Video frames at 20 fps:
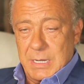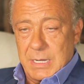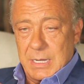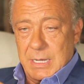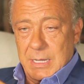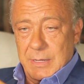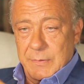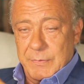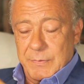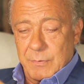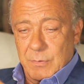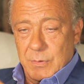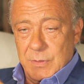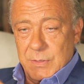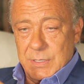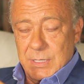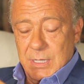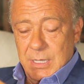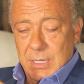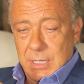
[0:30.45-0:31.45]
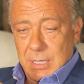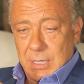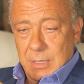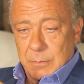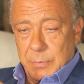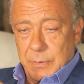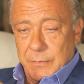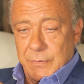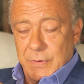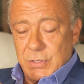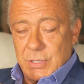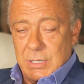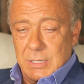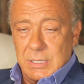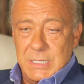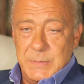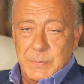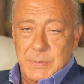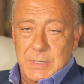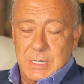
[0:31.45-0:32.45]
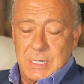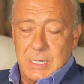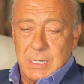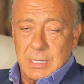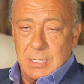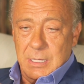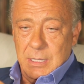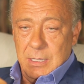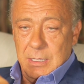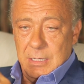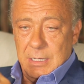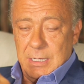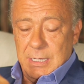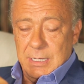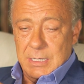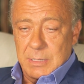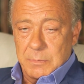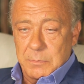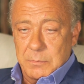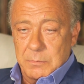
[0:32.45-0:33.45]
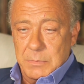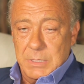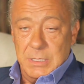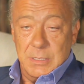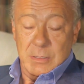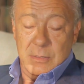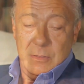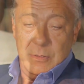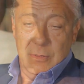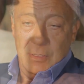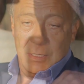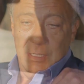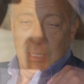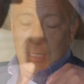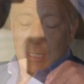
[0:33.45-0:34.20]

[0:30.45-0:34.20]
my life was, professionally speaking, like a miracle.